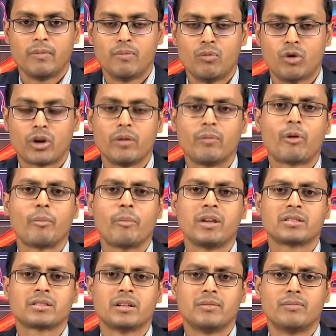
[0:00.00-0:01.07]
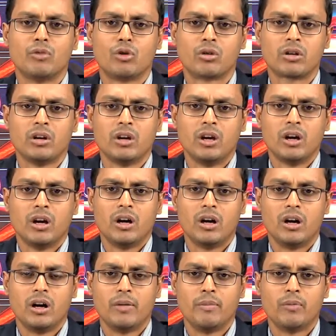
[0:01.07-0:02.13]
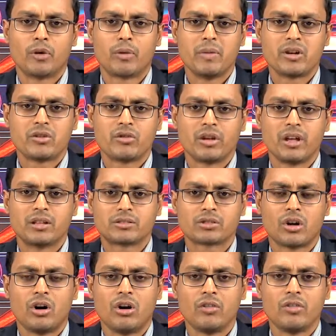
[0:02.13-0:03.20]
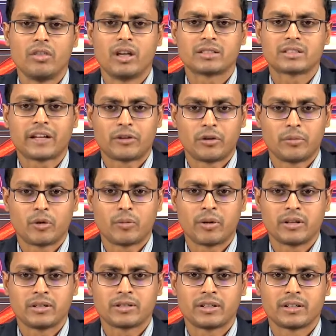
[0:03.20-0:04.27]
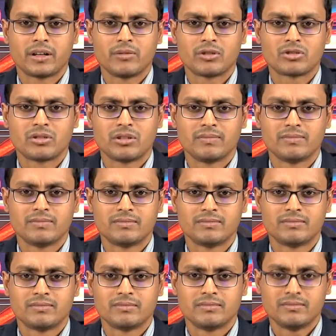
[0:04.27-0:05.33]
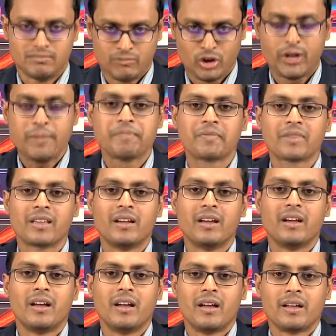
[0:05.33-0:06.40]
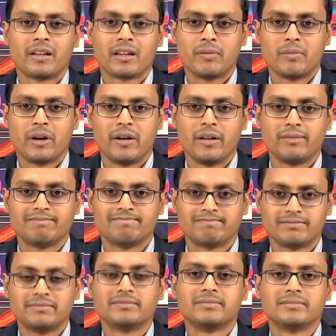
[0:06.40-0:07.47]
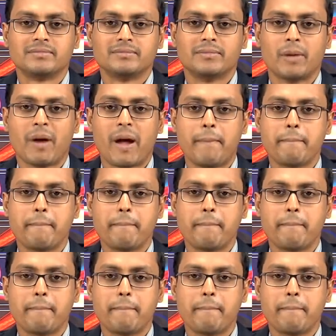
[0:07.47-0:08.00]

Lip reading: more information, more materials on the cyclopropanation chemistry. Okay, keep reading. Bye bye.